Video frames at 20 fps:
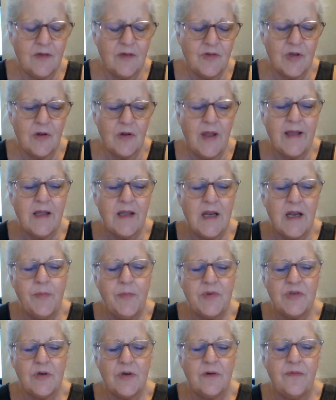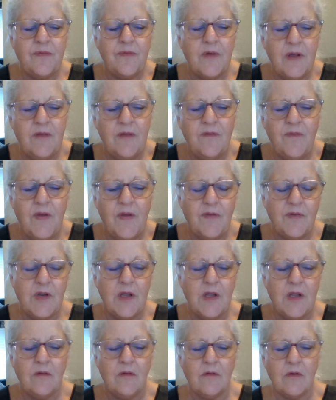So like in episode
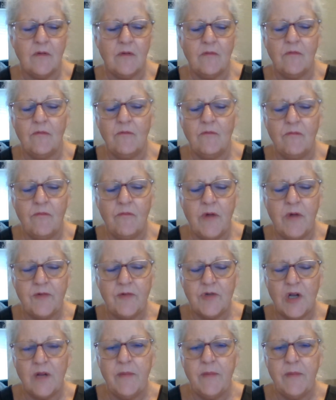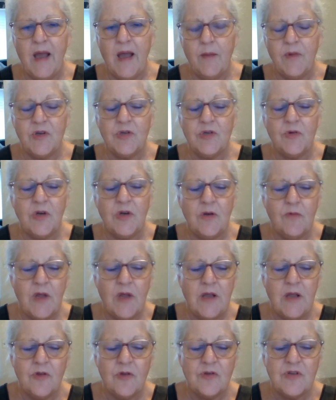50, where I was talking about how much you
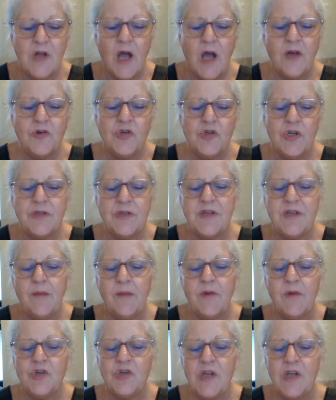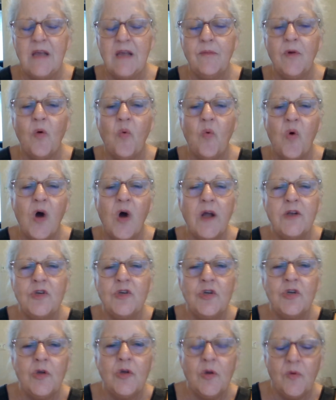eat, it's not just how much you eat, but what
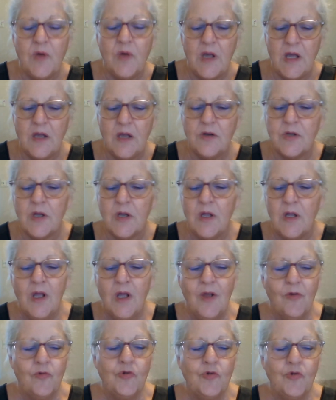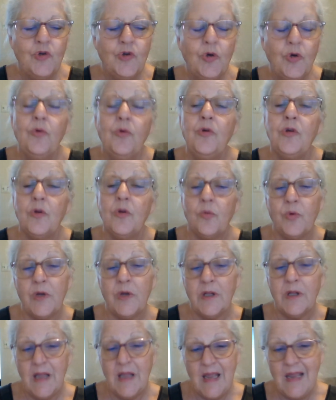do you eat? Do you
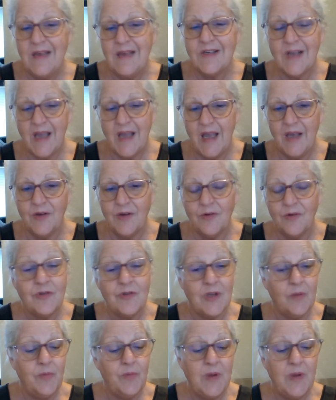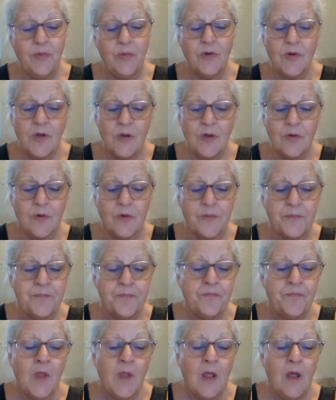really eat kale? Some people do.
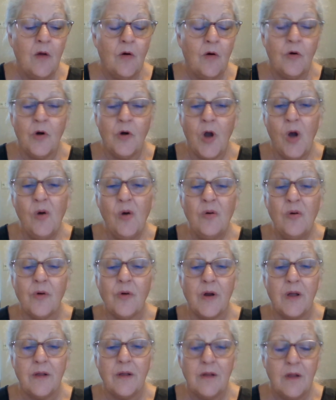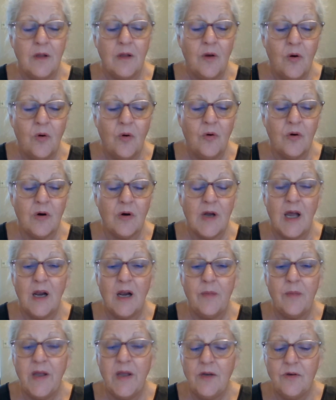Or okra. Or
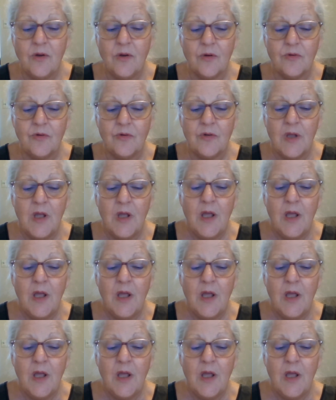jalapenos.